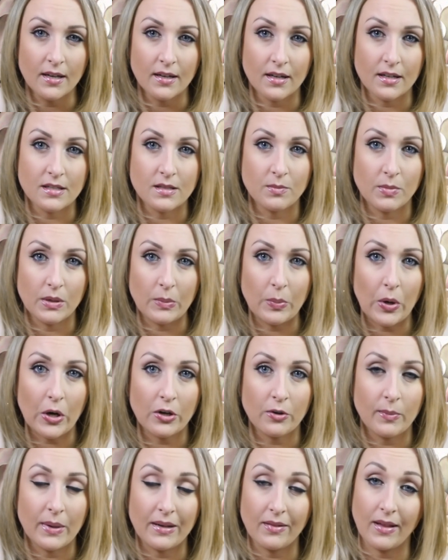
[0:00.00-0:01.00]
That's a big
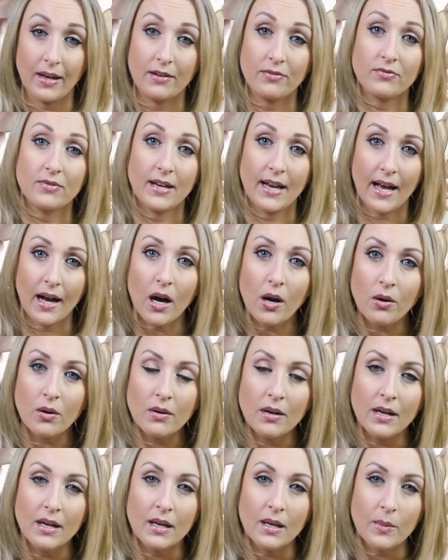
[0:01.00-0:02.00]
part of my life
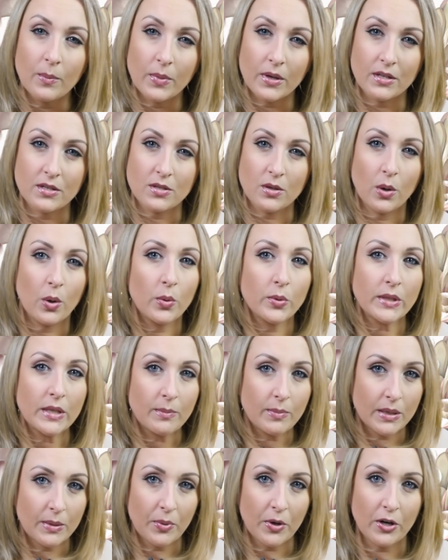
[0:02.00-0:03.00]
now, but it's only a
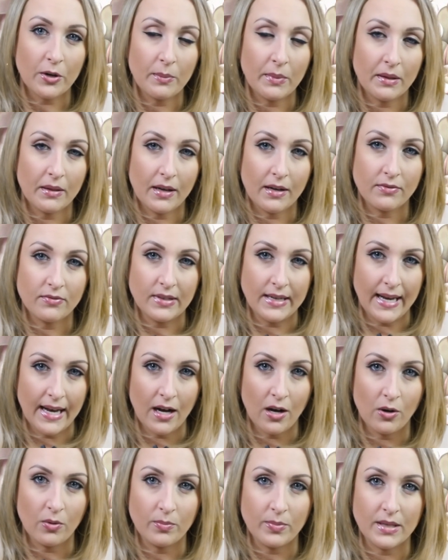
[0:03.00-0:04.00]
big part of my life
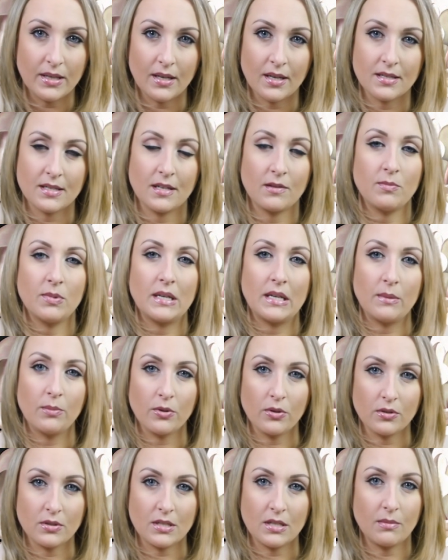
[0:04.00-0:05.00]
now because I've been
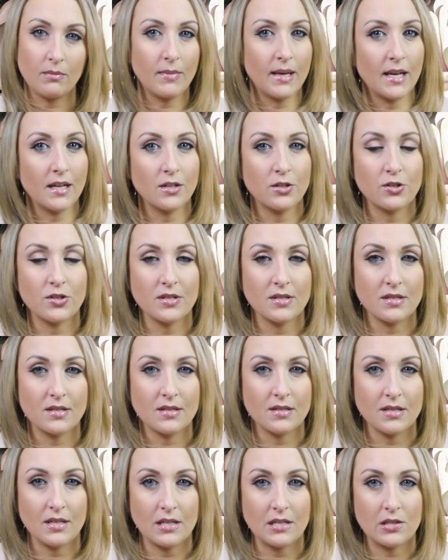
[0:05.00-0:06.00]
able to manage this
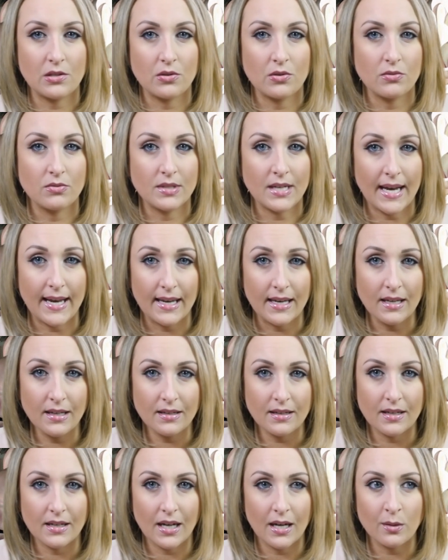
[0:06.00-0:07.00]
disease through
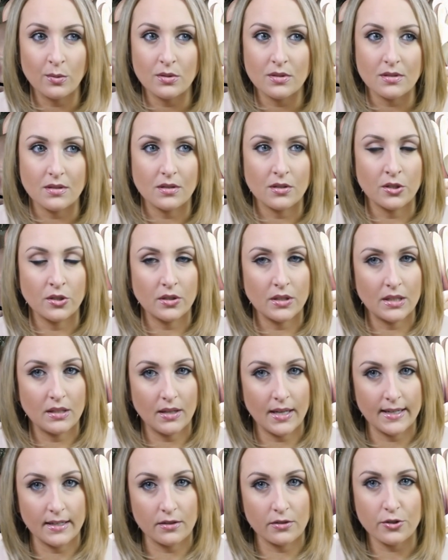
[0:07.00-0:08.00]
diet. And I was literally
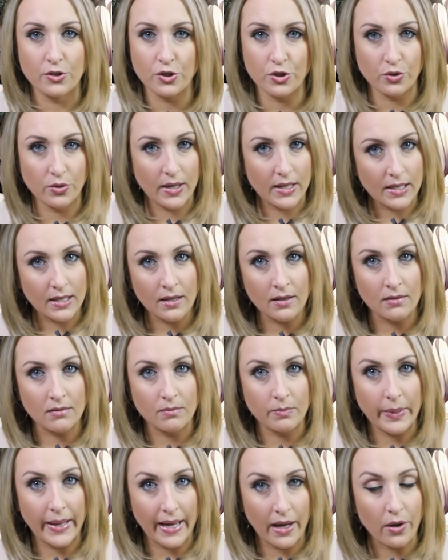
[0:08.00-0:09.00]
like shredding
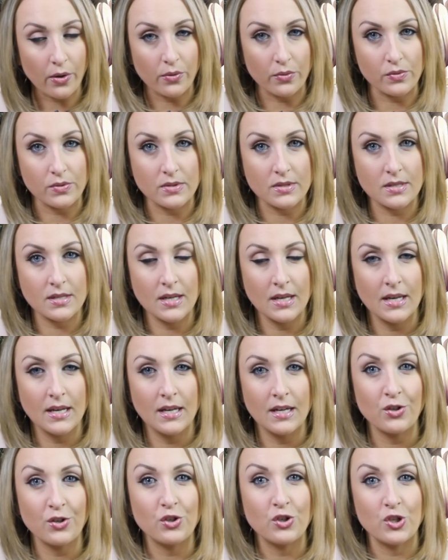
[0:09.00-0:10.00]
pounds
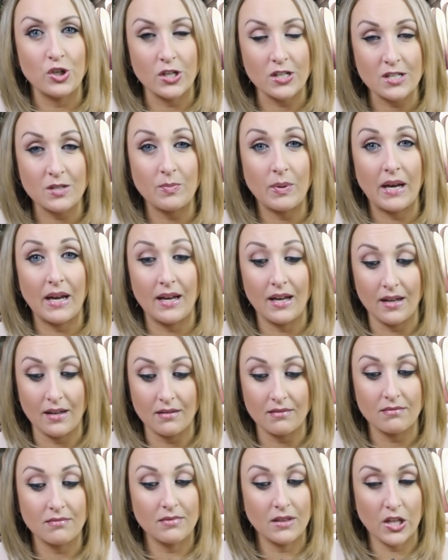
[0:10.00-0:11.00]
just by
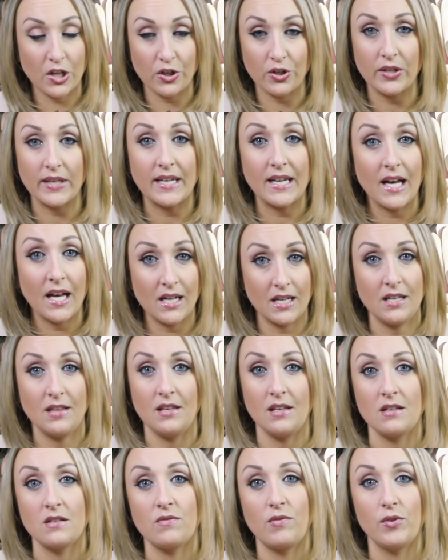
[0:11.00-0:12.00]
literally cutting
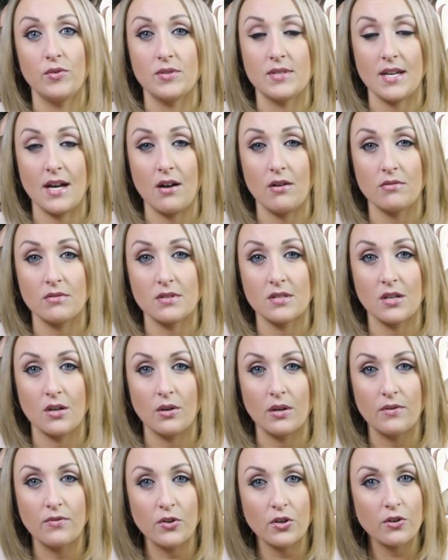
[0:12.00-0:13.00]
these foods out. So
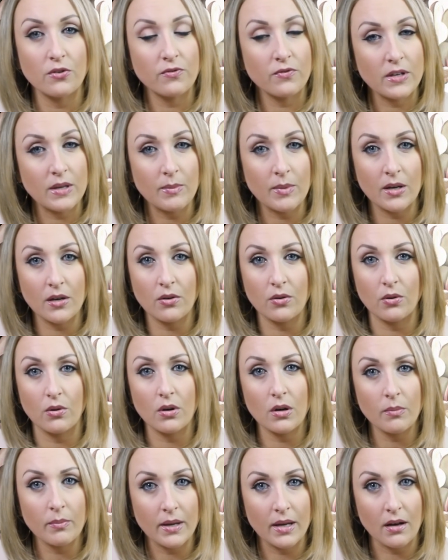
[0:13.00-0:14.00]
if you're a female
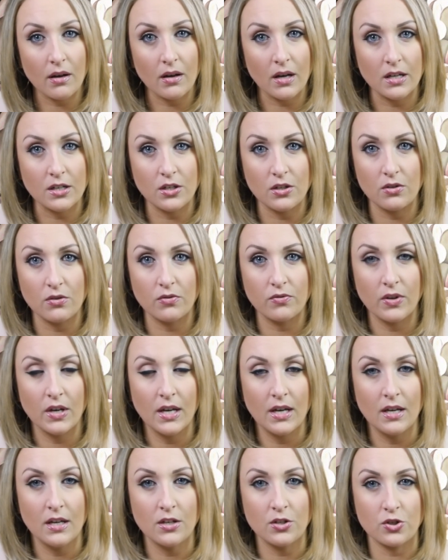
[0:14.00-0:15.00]
or a male and you've
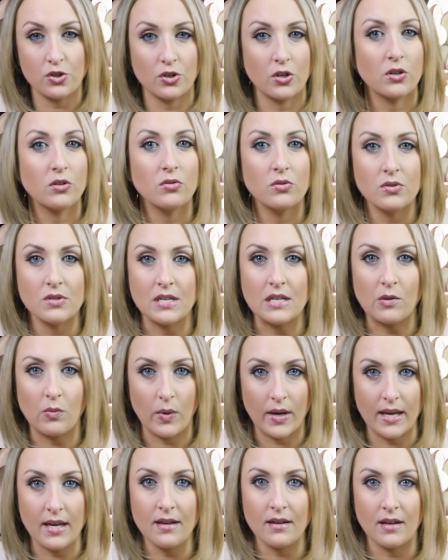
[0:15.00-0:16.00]
struggled losing
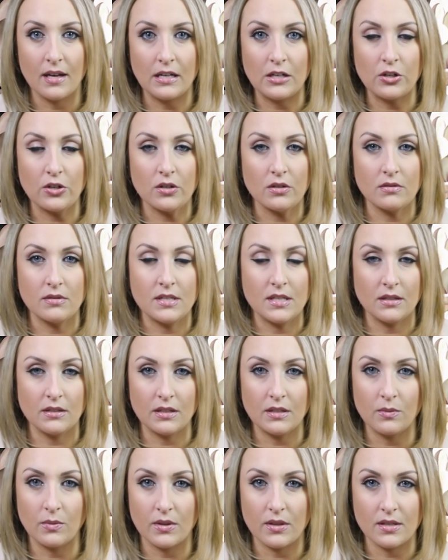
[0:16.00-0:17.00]
weight and you're
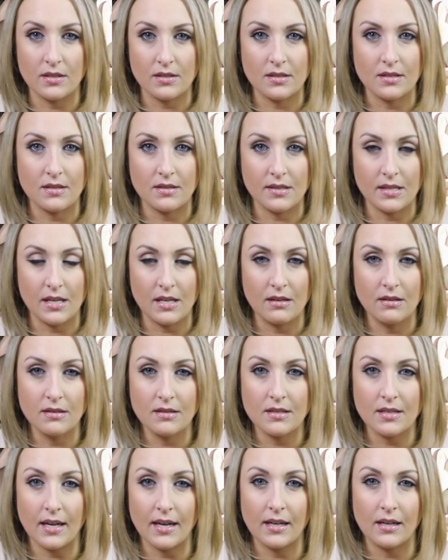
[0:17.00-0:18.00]
dealing with this
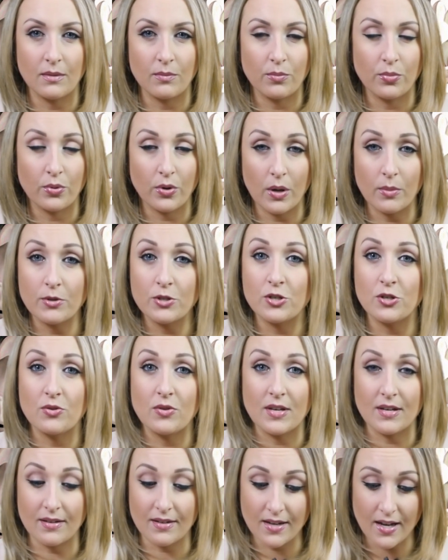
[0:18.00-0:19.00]
disease, I can promise you
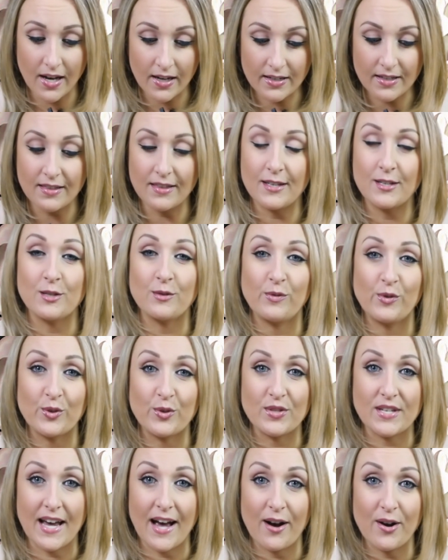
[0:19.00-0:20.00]
that cutting these
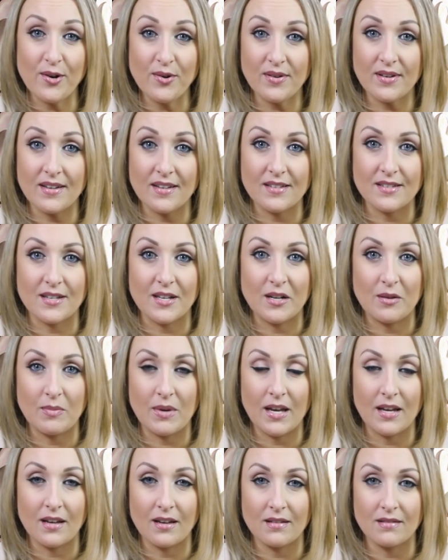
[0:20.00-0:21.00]
foods out is going to
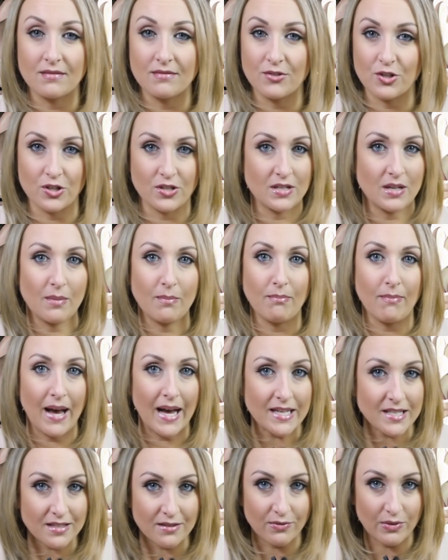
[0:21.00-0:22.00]
make just a
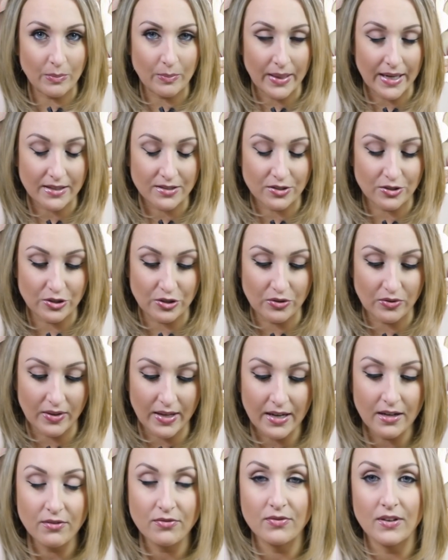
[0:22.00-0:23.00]
massive impact on your
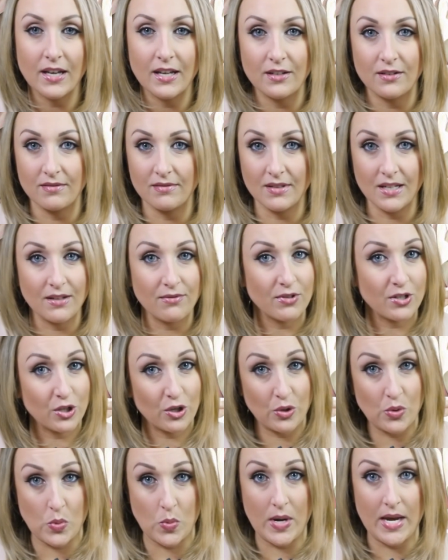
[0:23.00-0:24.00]
life and even
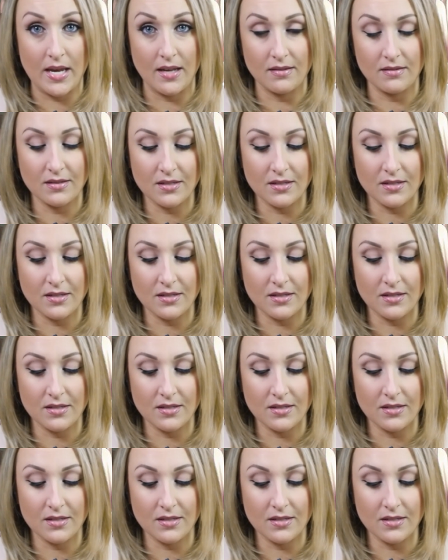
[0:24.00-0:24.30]
your weight.